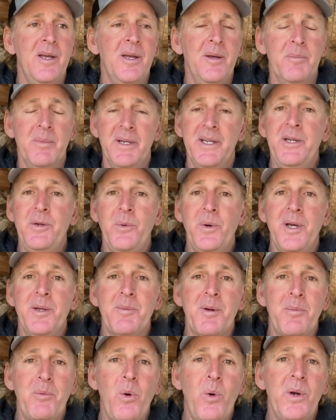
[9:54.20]
But anyway,
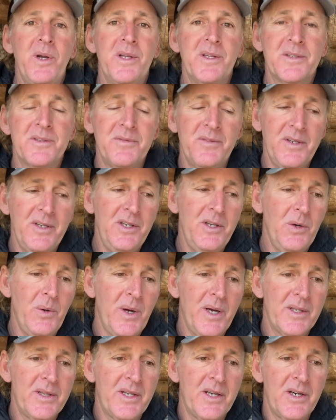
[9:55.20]
my point of this video
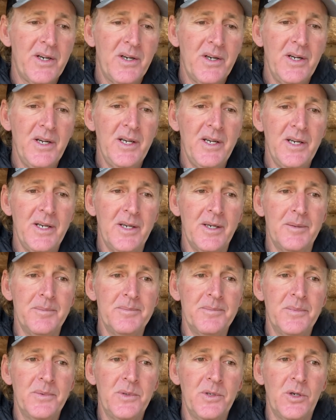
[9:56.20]
out there,
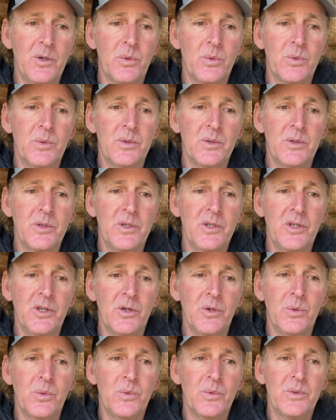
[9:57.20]
um, you know, you
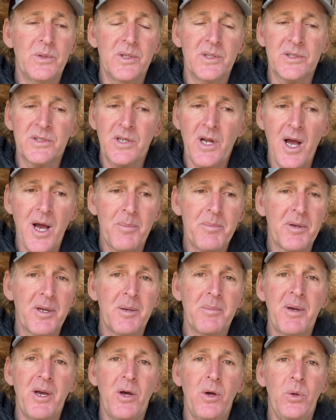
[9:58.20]
know, this topic
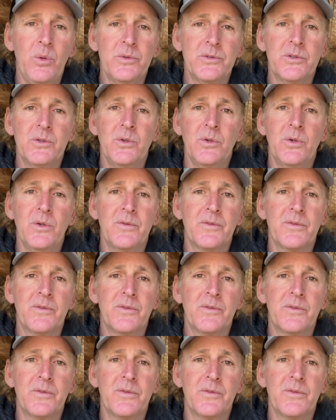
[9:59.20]
about old school